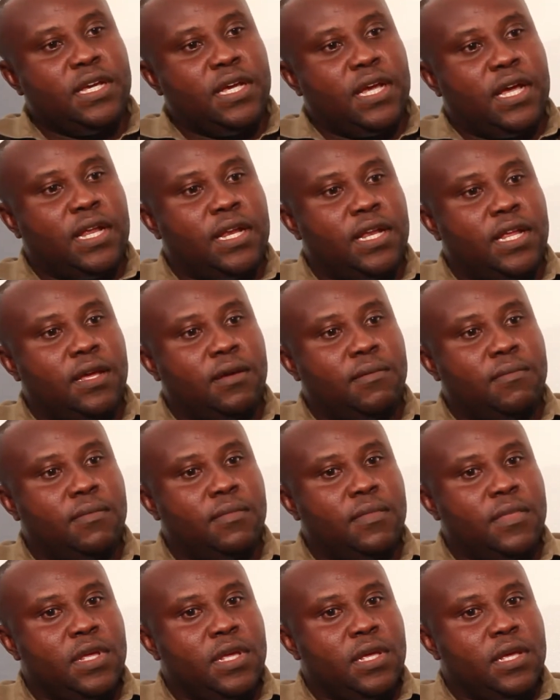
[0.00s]
And
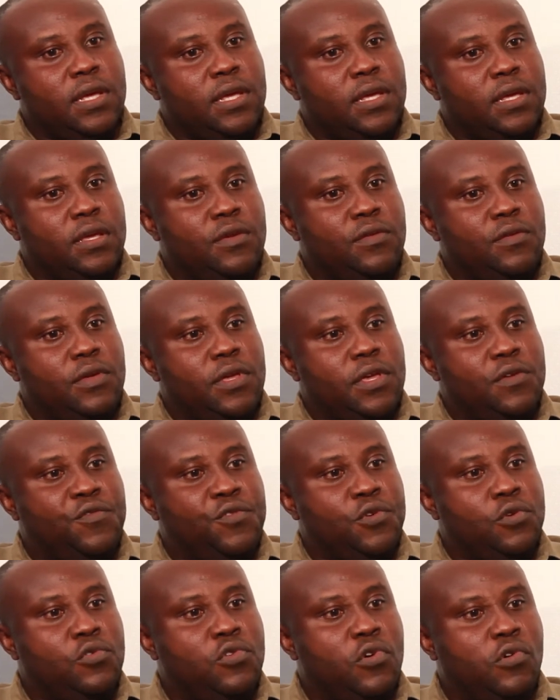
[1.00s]

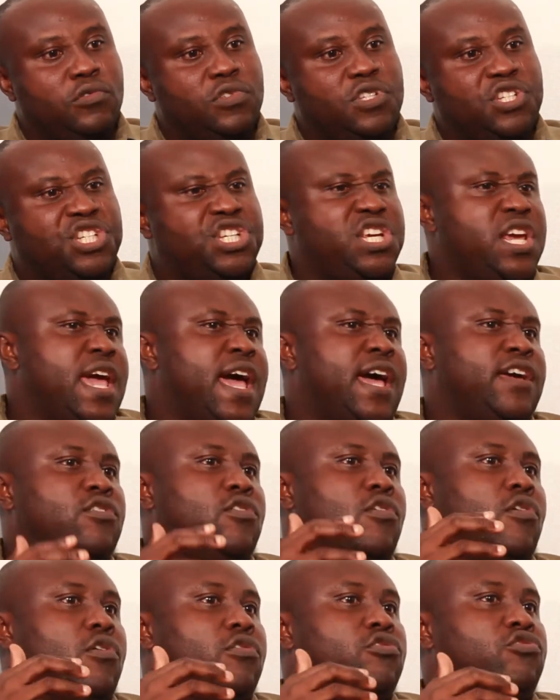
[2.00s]
if you don't share
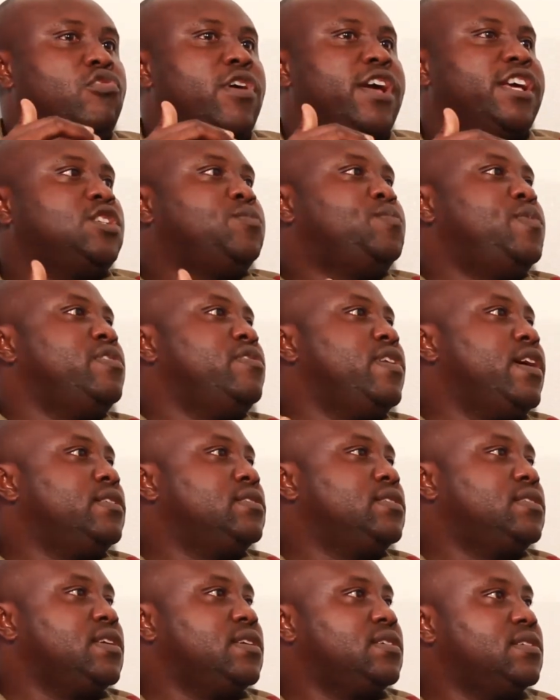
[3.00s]
your
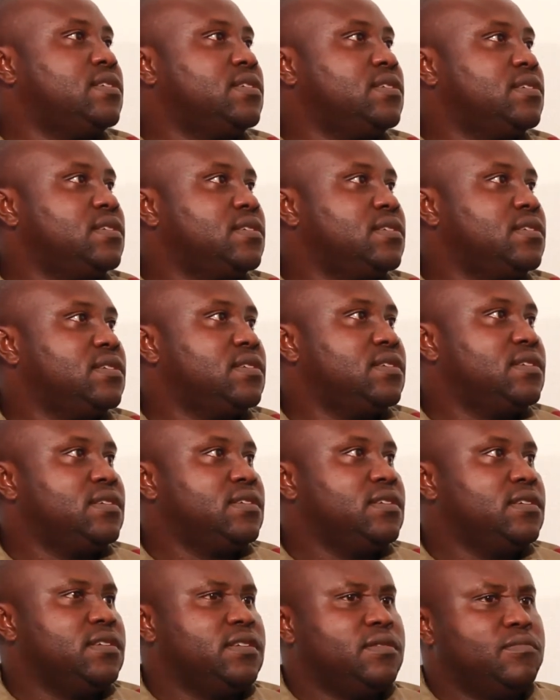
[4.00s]
experiences,
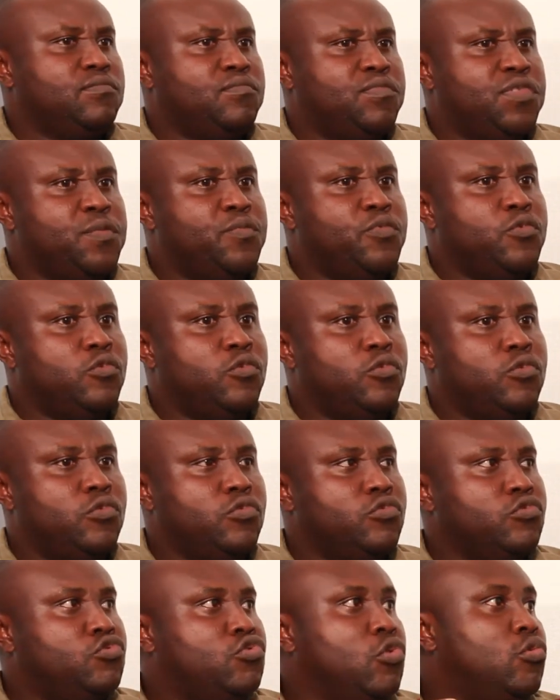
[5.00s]
people
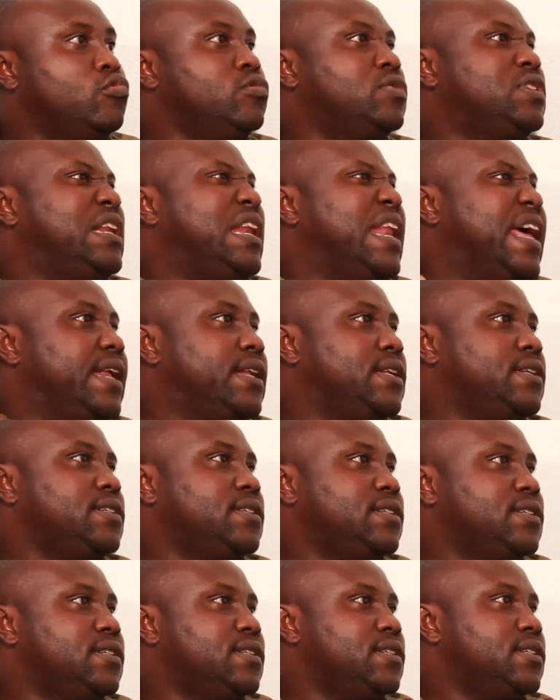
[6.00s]
don't learn.
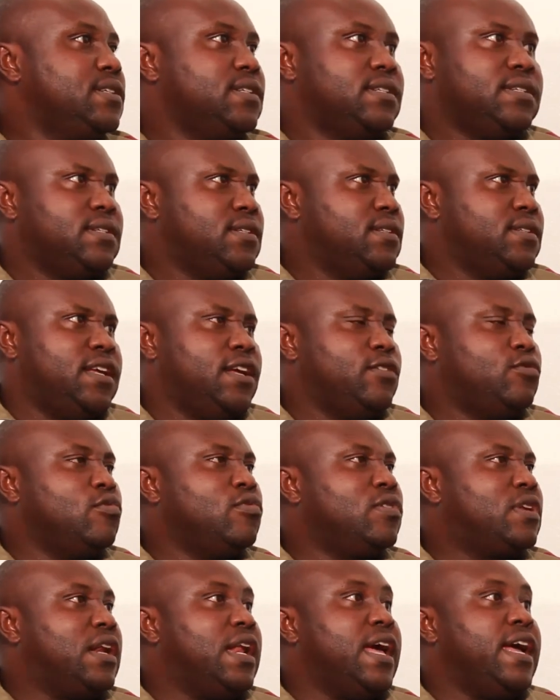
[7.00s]
They
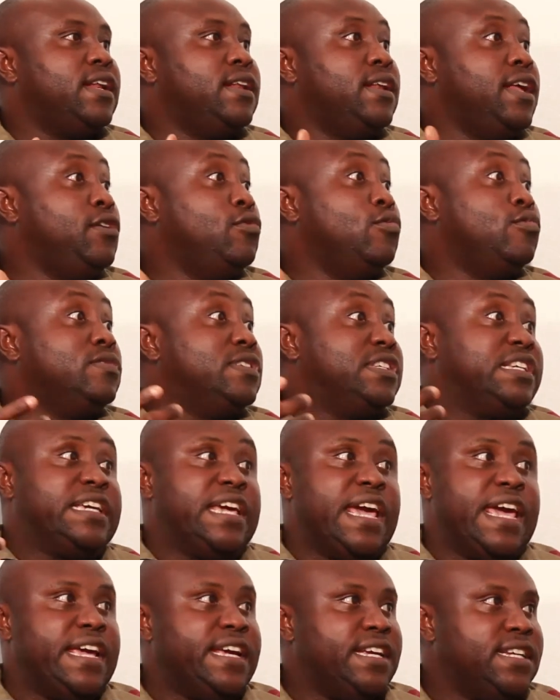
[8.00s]
don't learn, they don't
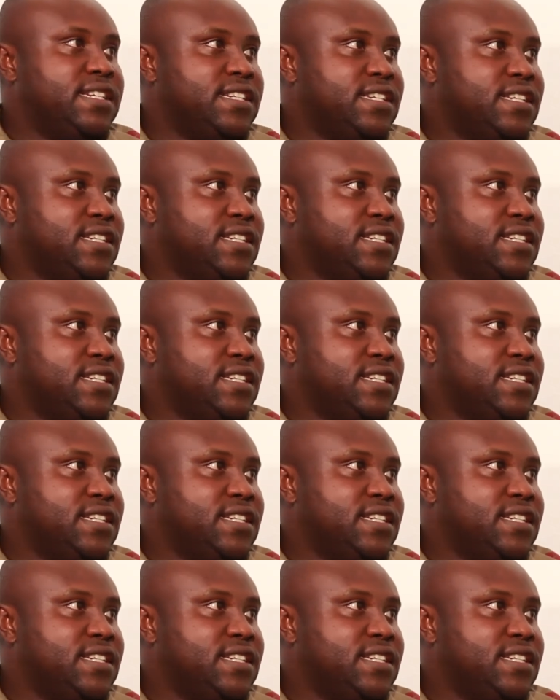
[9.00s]
gain.